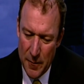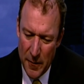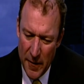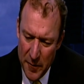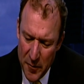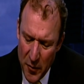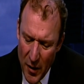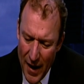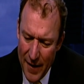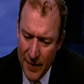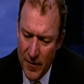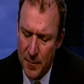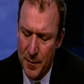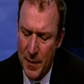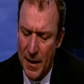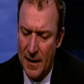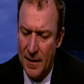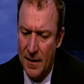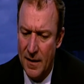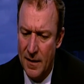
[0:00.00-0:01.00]
With private
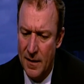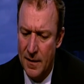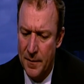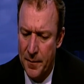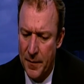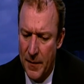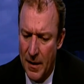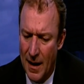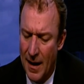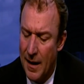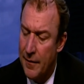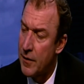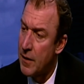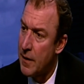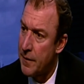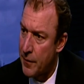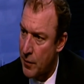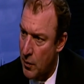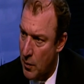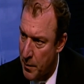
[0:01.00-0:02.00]
banking, I have a
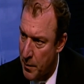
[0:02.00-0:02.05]
different